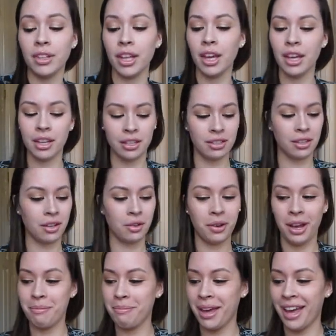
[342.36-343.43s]
Okay, so
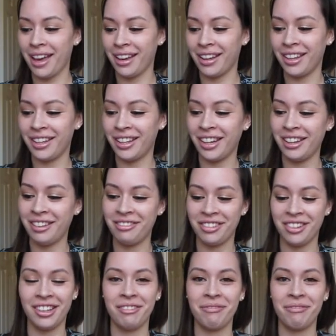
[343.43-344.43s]
I'm back, and I've